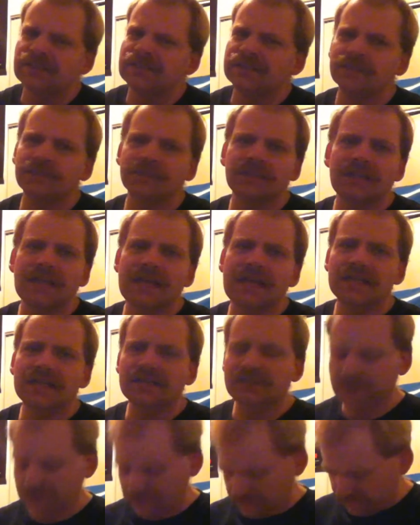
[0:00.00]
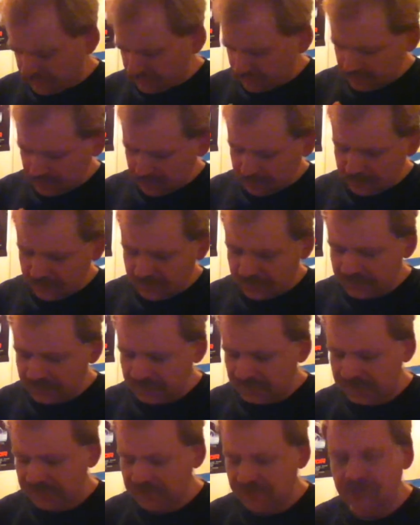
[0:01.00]
There was a lot of stuff that came out.
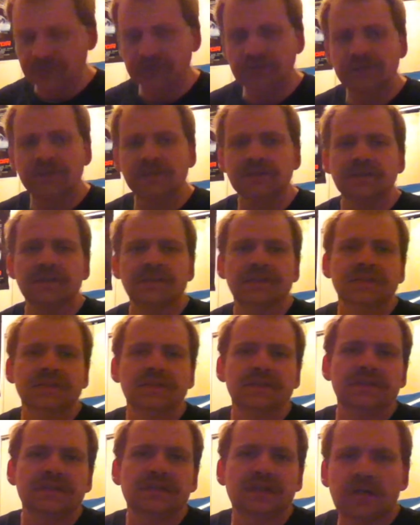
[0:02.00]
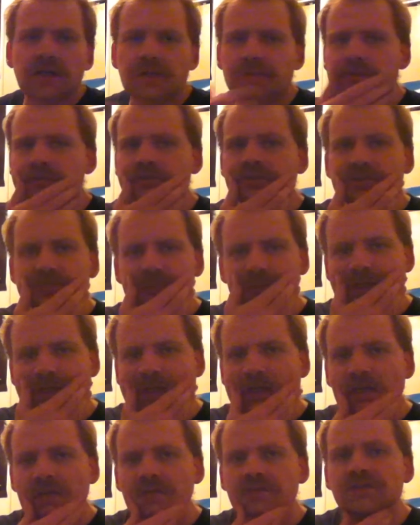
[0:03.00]
A couple of Gene
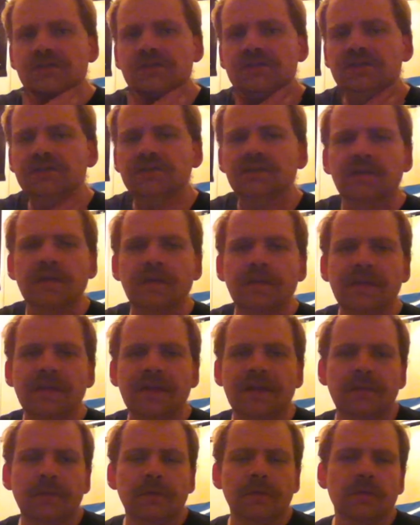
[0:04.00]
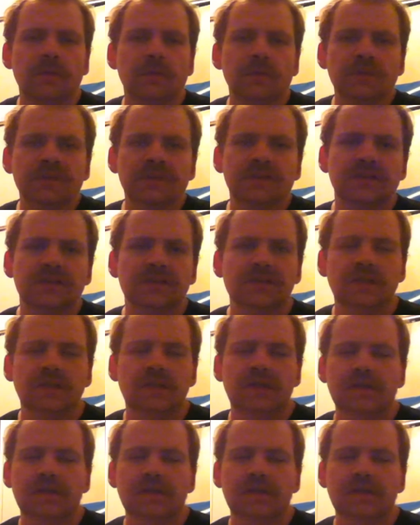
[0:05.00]
Wilders that were originally